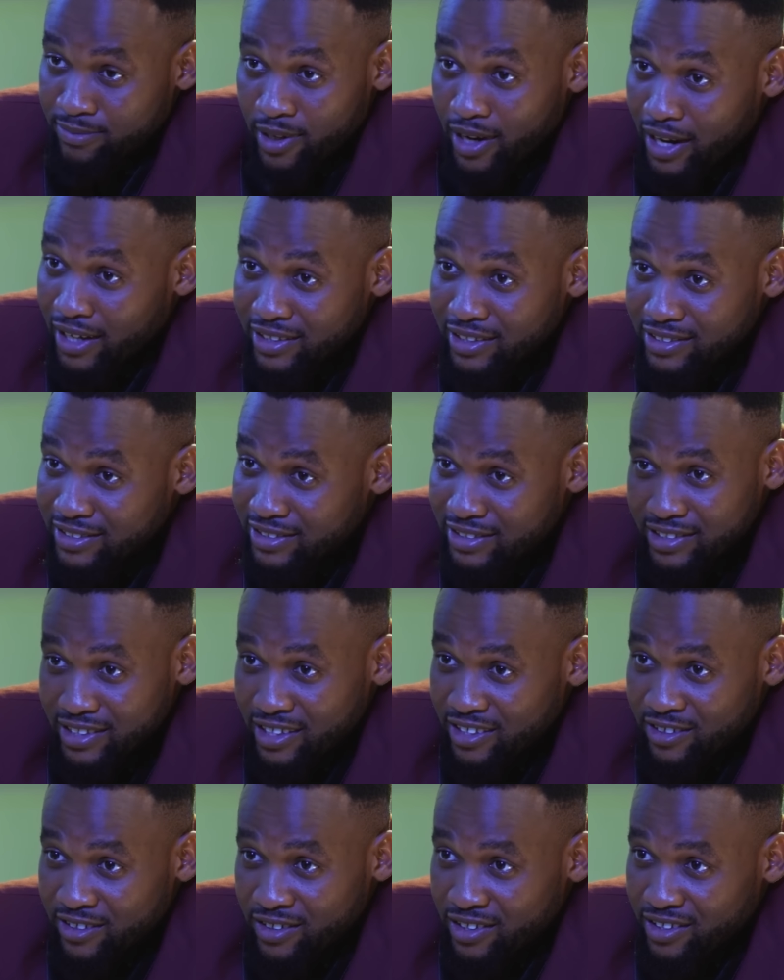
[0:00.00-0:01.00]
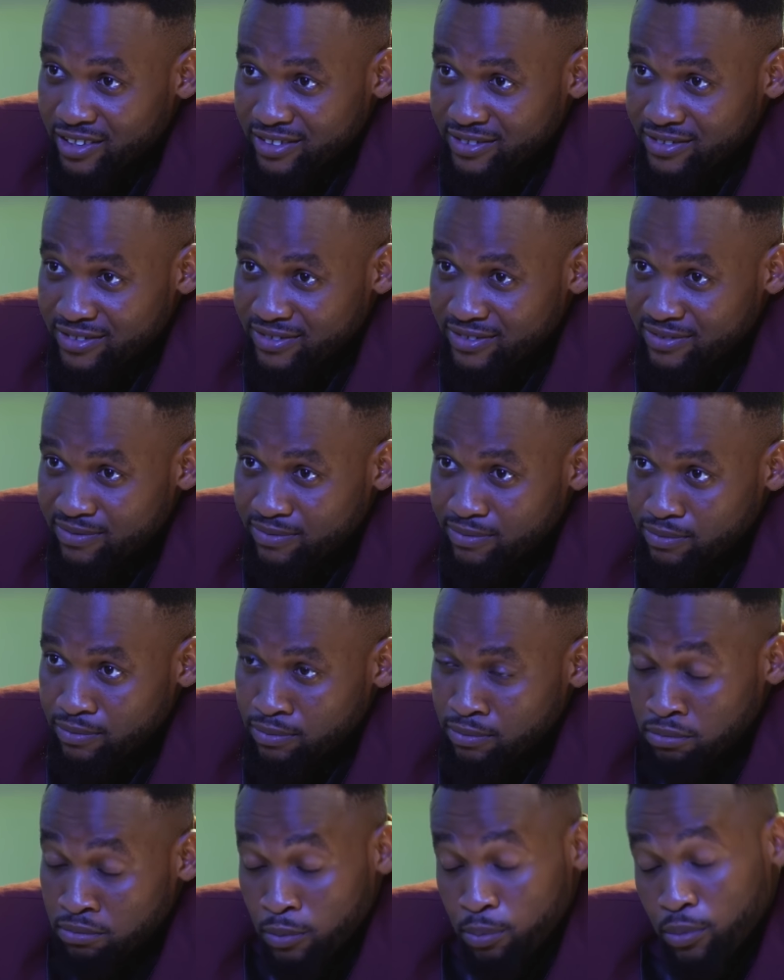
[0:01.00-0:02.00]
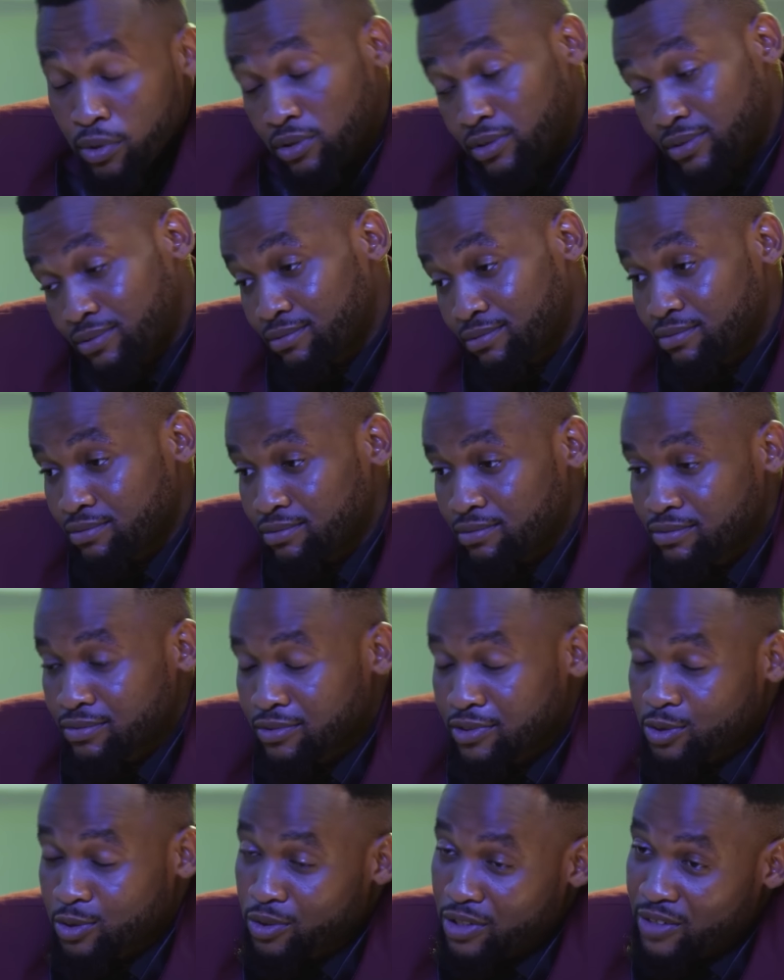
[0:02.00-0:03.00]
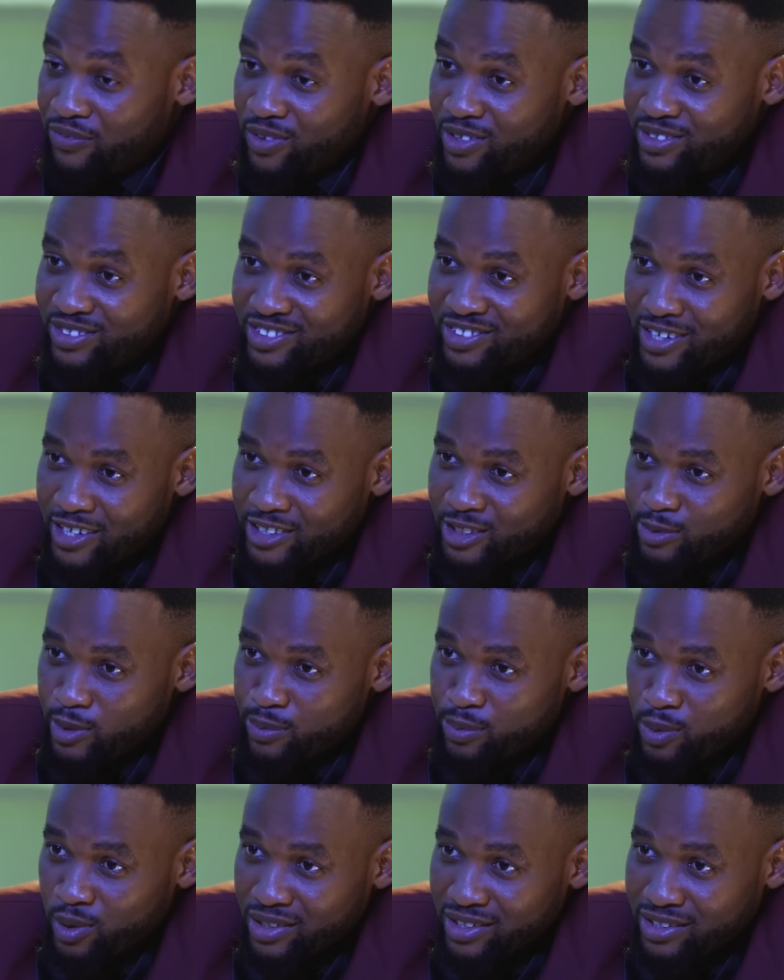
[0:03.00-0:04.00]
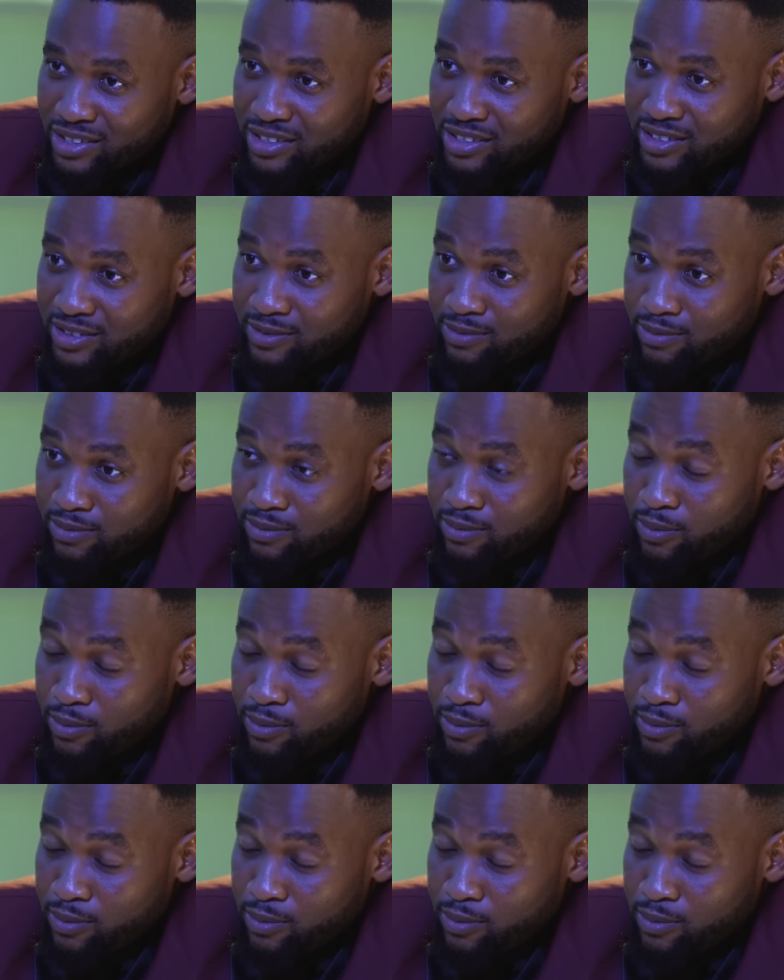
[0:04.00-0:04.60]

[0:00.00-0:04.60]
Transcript: Well, I didn't see any other. But it's okay for you to try to be modest.